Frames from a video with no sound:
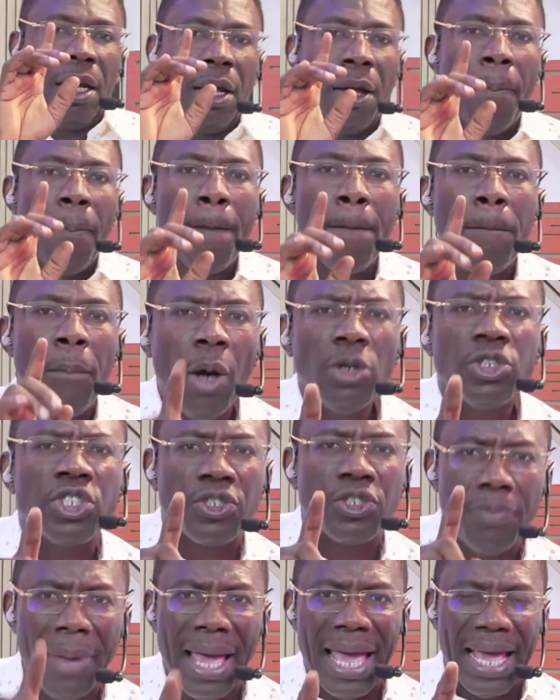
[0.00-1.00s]

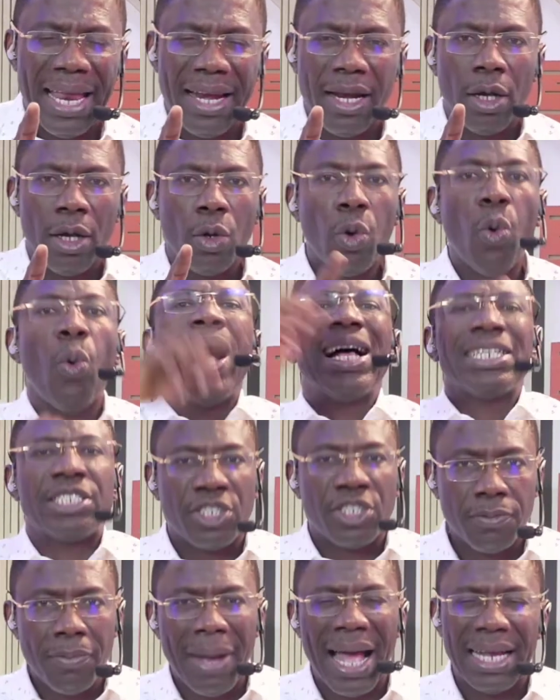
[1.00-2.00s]
Most men who are
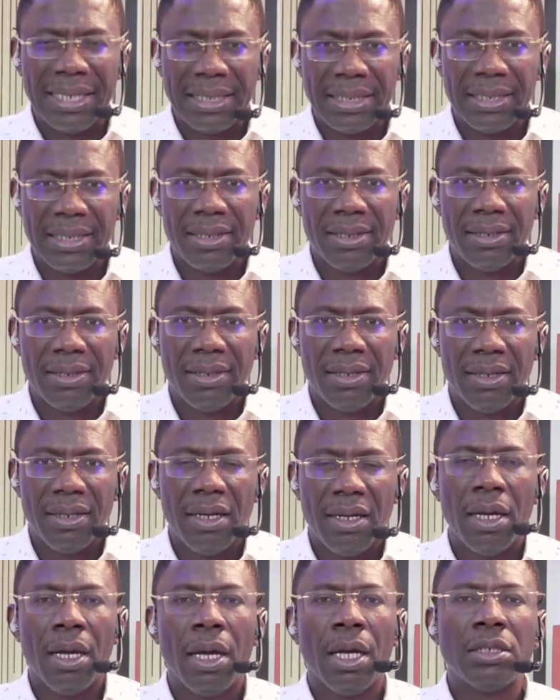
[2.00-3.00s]
smart,
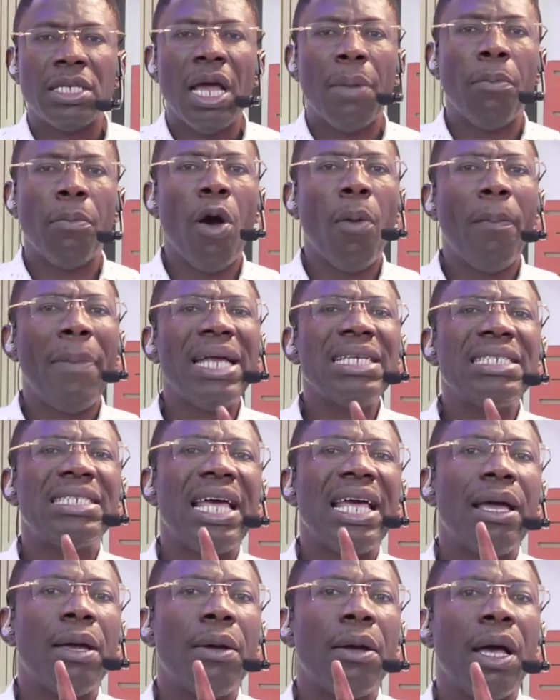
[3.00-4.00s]
the moment
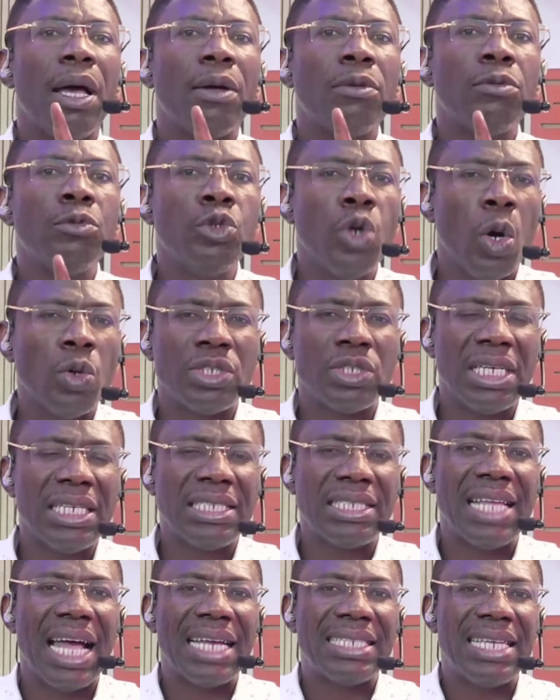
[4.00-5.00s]
they notice
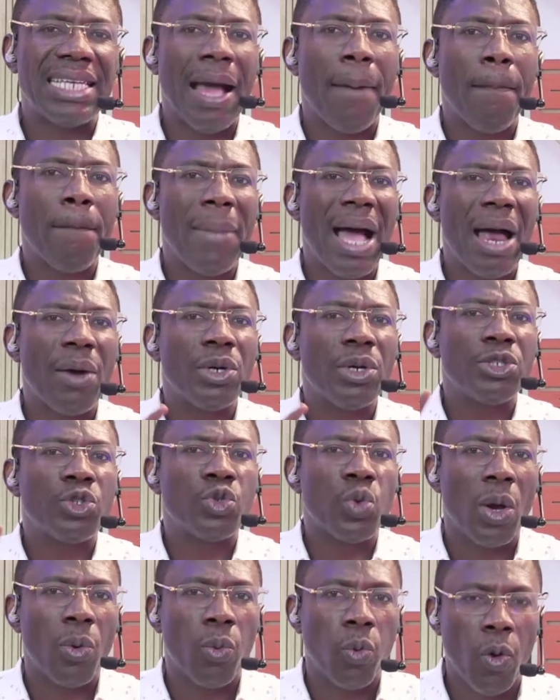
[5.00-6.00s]
that they are married
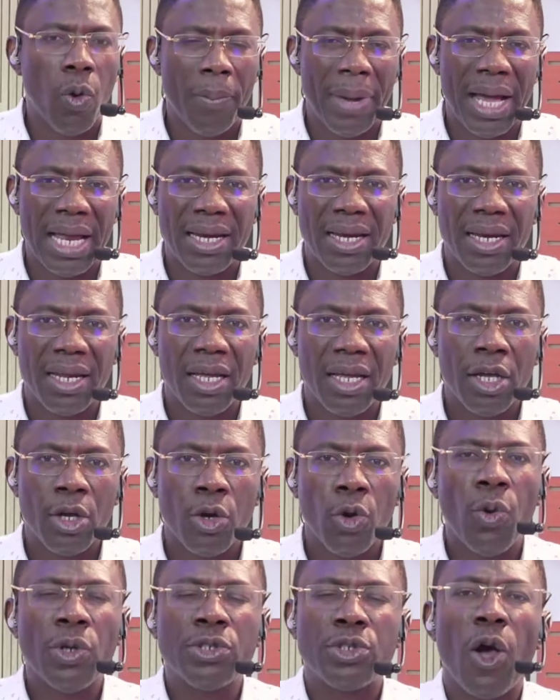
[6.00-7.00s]
to a woman
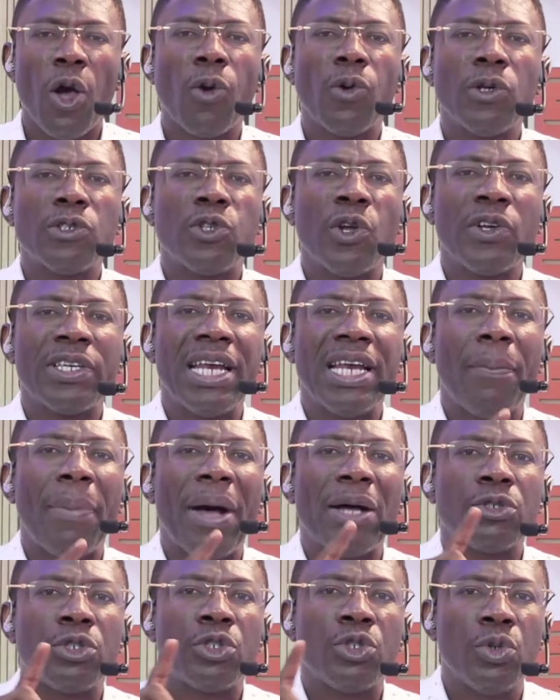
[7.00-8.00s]
who is always talking
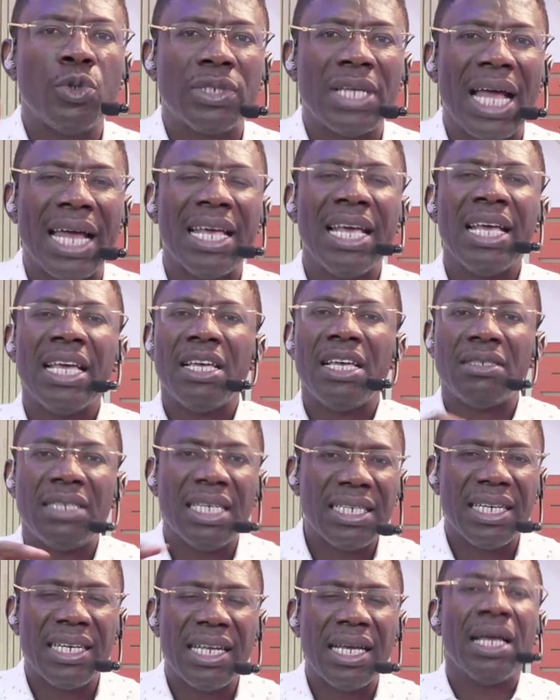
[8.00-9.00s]
about suicide,
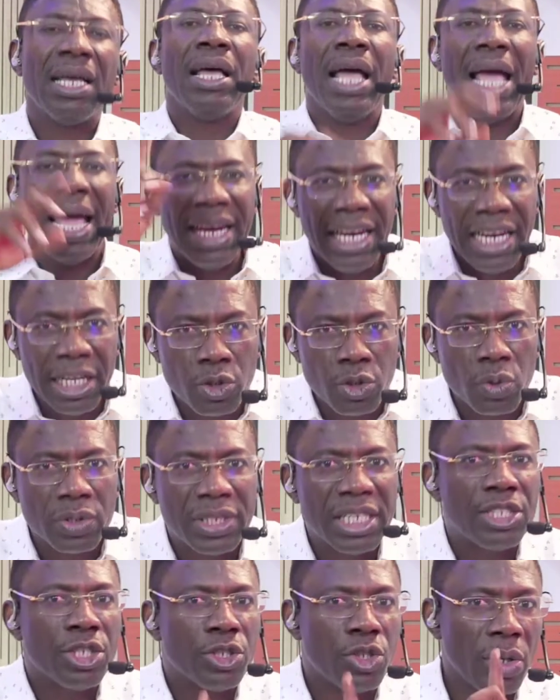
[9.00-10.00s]
any little
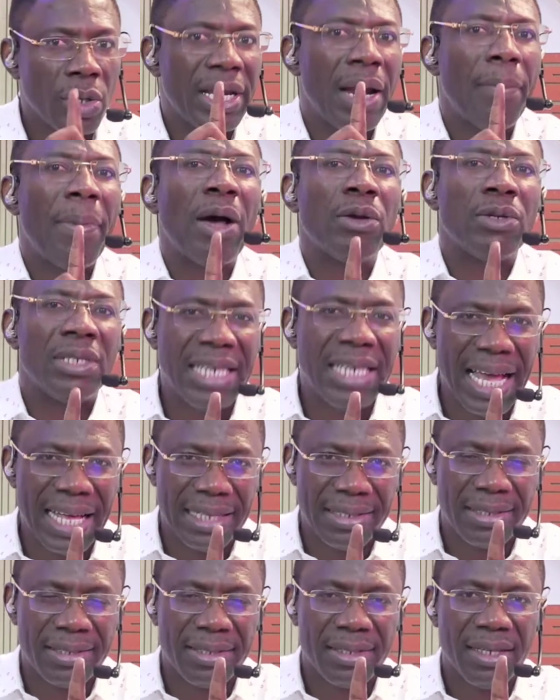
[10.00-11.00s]
thing she's talking about
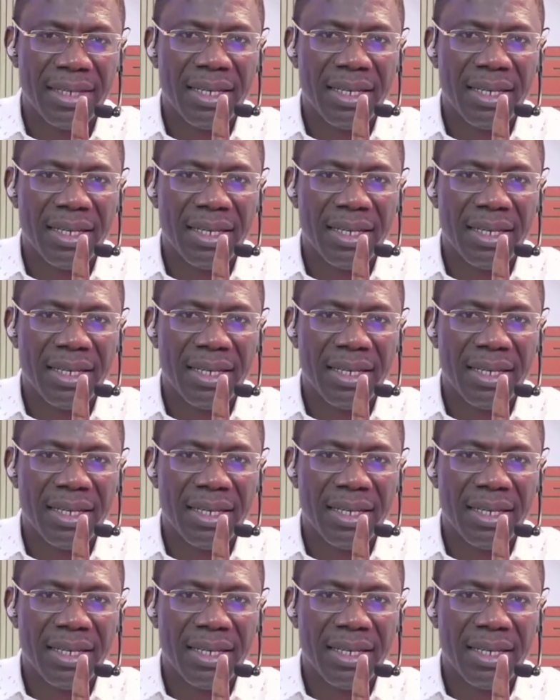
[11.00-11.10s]
death,